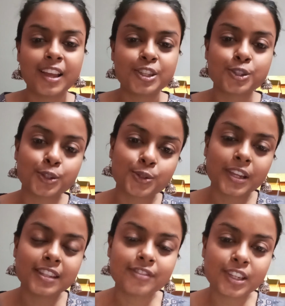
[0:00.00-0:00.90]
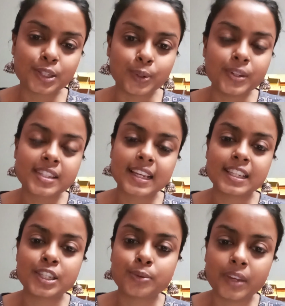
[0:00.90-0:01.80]
So today's video is a
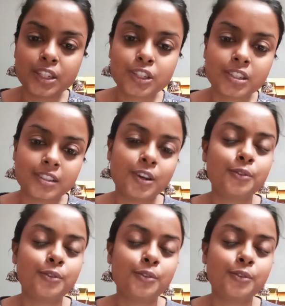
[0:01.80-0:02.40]
continuation